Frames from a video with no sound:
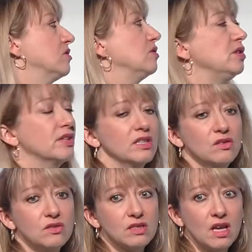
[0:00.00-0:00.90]
So you could
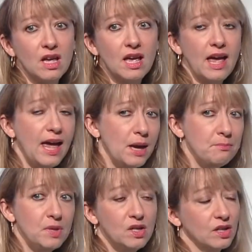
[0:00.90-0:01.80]
use
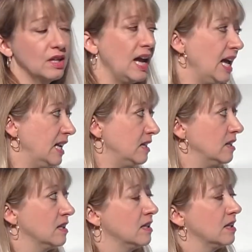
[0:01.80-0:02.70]
m or n,
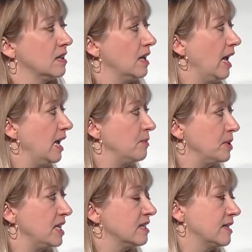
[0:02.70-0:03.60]
a,
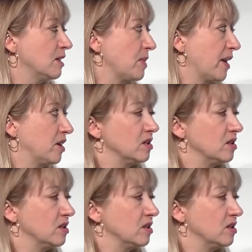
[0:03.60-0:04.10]
b, it doesn't matter.